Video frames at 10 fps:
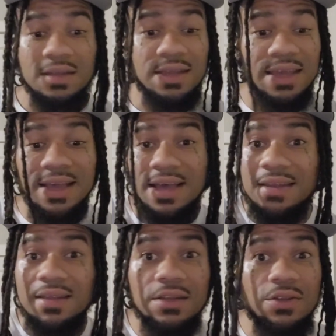That ain't got
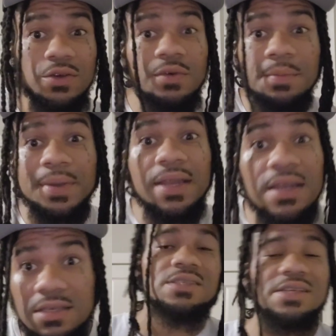nothing to do with
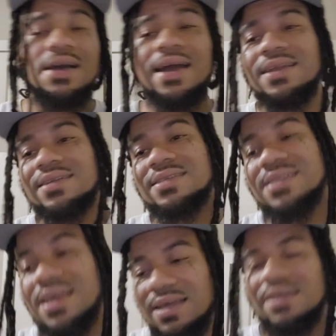business. Y'all gotta
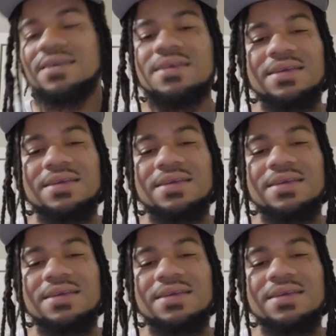understand.